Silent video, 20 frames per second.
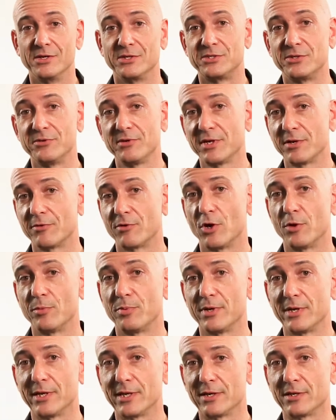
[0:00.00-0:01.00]
During your
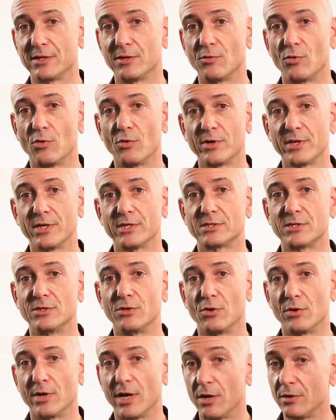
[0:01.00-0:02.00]
opening, your audience are
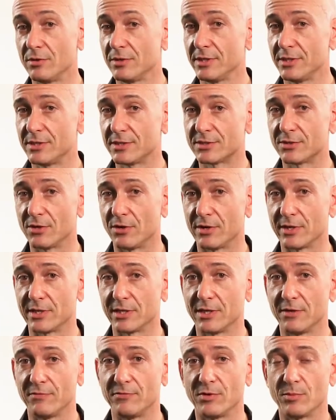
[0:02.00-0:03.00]
not only
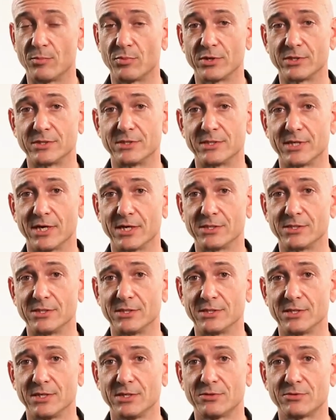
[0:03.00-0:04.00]
deciding if your presentation
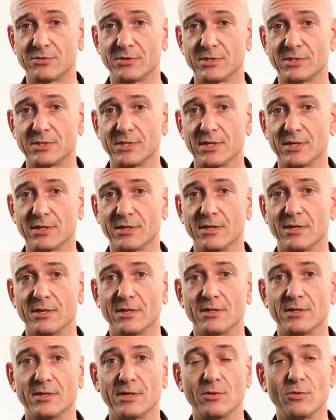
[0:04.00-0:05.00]
is interesting,
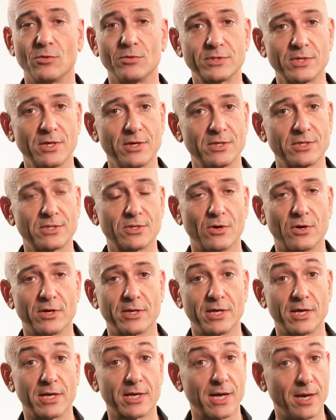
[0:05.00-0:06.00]
they're also
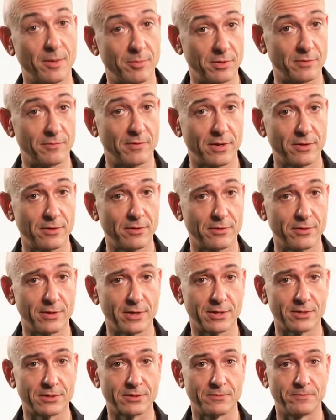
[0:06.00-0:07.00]
deciding a couple of other
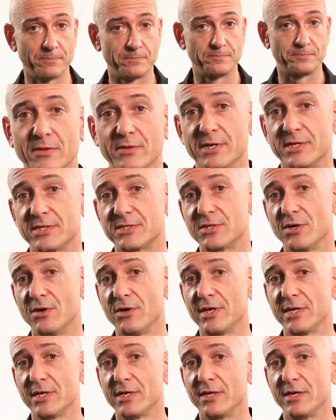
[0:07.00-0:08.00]
things. They're
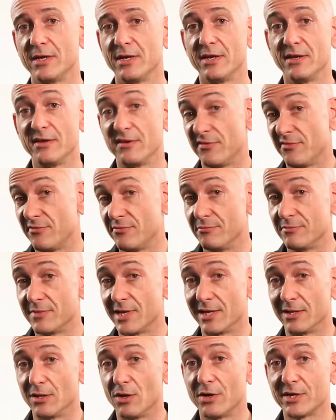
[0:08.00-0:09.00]
deciding if
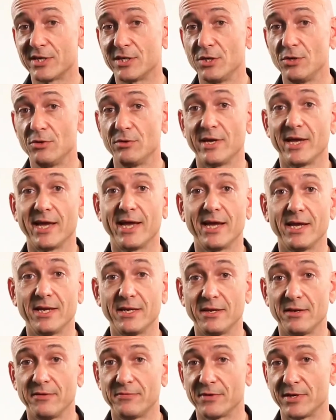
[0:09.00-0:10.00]
they like you
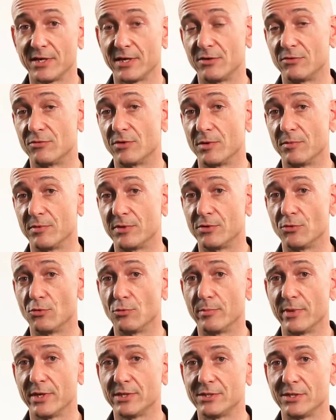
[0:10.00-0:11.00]
and if they agree with your
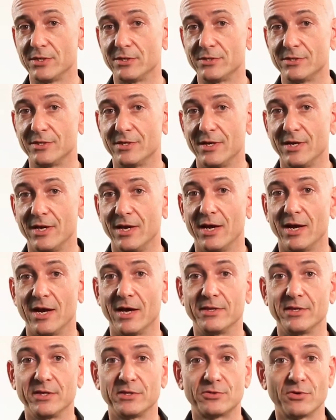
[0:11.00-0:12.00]
message.
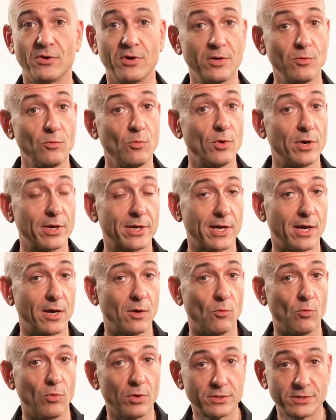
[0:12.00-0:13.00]
And they're trying to work
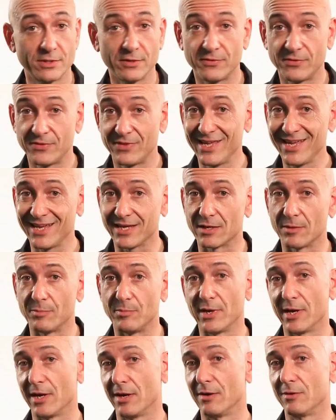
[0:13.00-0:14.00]
out what to think
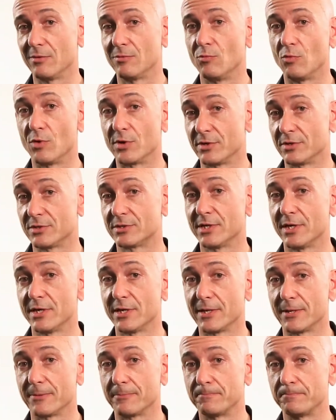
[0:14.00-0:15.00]
about what you're
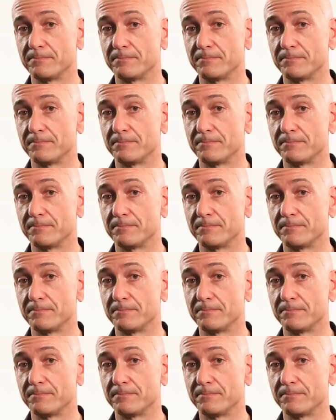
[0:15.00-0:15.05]
saying.